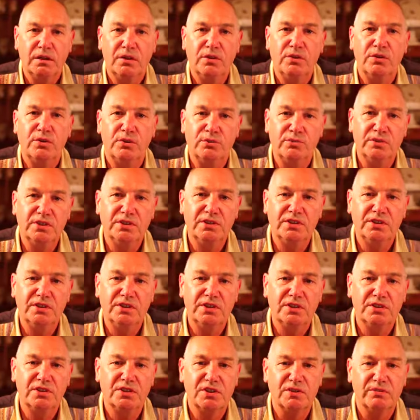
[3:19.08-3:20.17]
The recent
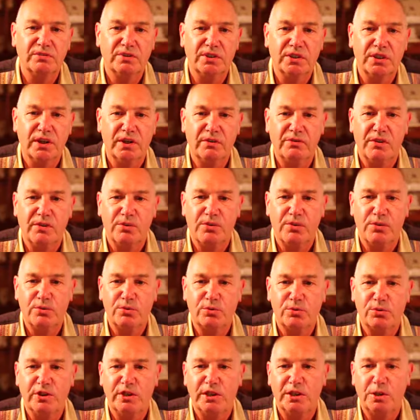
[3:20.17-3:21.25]
discovery of the
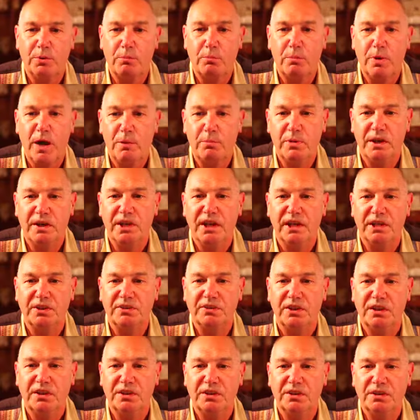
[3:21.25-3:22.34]
Thorian pepper
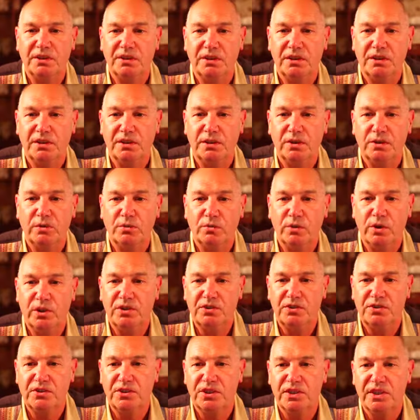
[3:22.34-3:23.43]
caster,
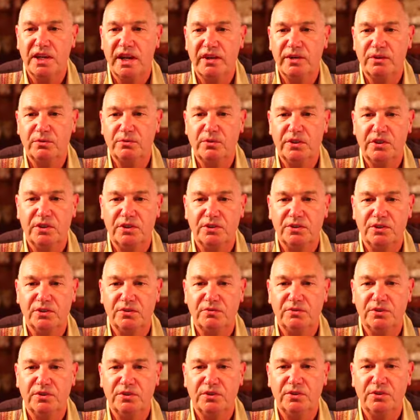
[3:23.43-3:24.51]
which, together with the
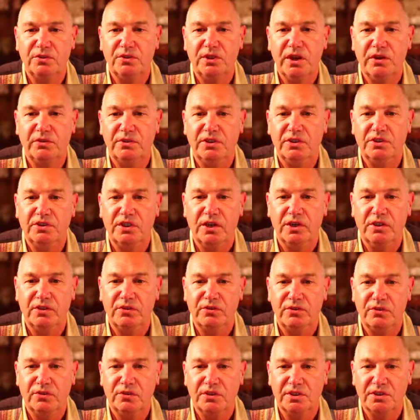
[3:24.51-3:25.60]
Silver Studio design
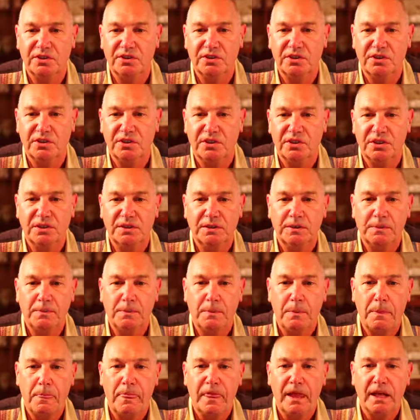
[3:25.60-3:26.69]
drawings,
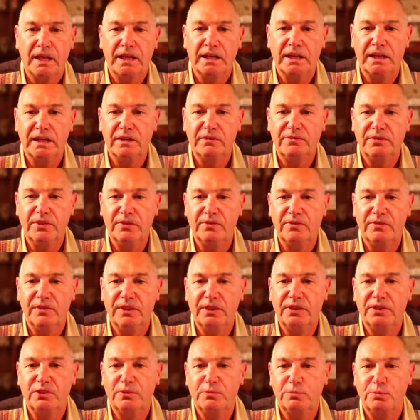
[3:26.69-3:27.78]
give
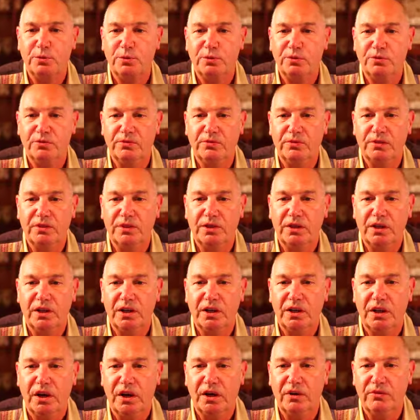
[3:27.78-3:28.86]
definitive proof
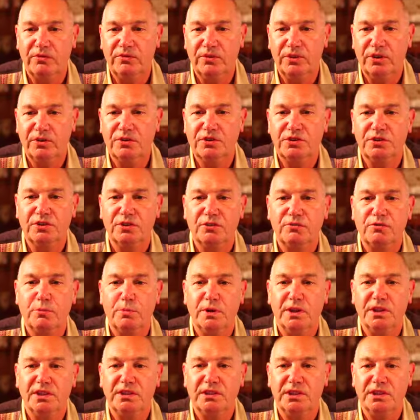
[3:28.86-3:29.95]
of Knox silver
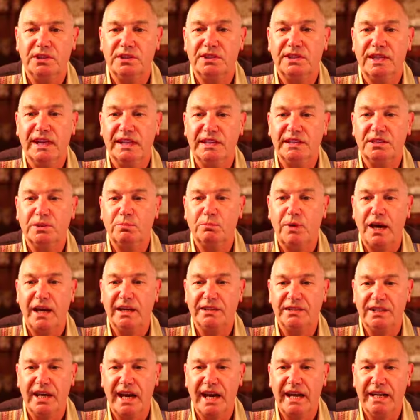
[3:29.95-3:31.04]
pieces dating back
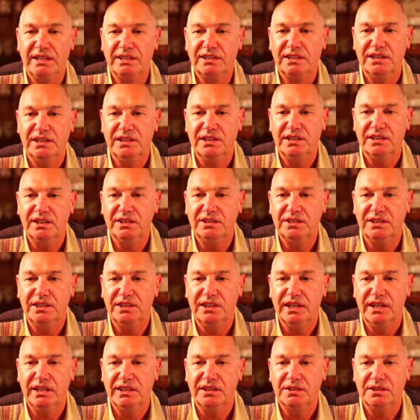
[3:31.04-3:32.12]
to
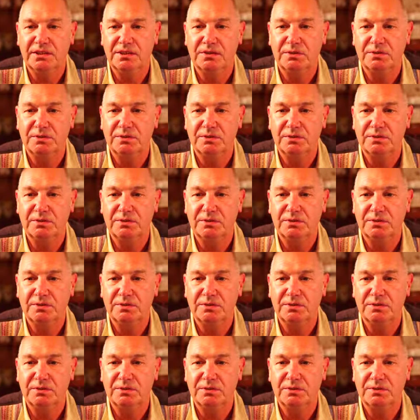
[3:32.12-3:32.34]
1898,